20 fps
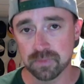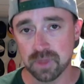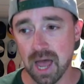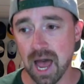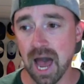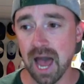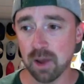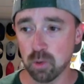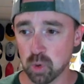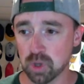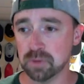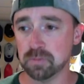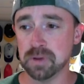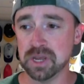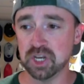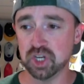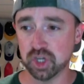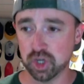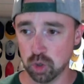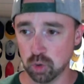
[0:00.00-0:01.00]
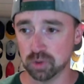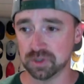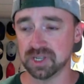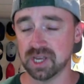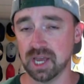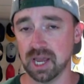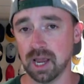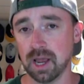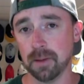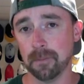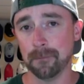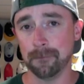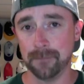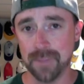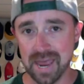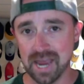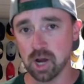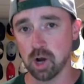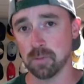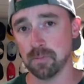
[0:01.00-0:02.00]
I would be choosing
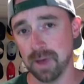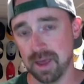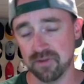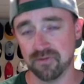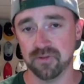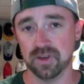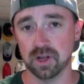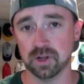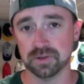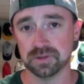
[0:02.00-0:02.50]
Baker Mayfield.